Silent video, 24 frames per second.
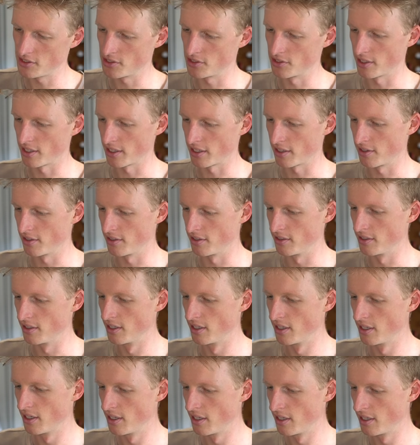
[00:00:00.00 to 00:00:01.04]
so like
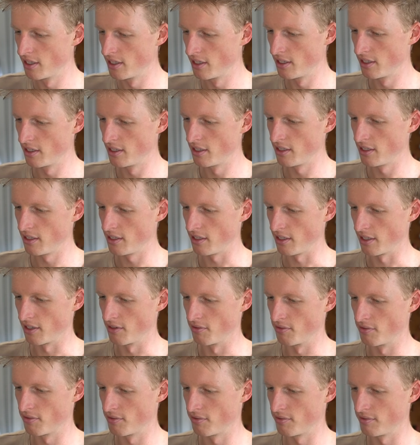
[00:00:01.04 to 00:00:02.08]

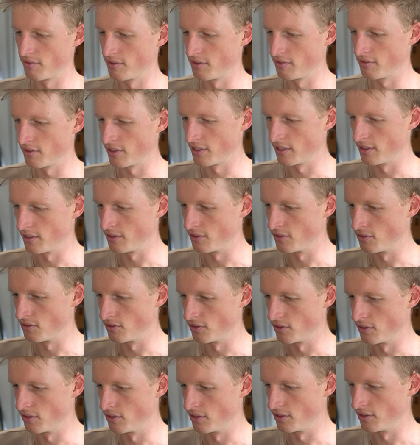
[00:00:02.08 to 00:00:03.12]
if I
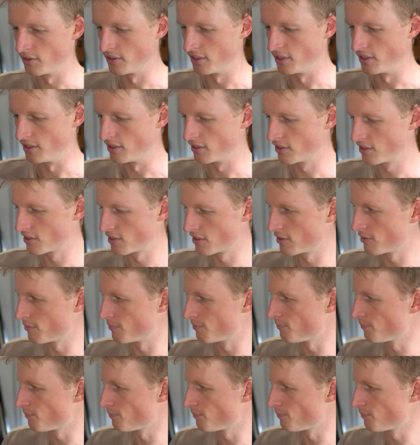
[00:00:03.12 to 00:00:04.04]
draw on this.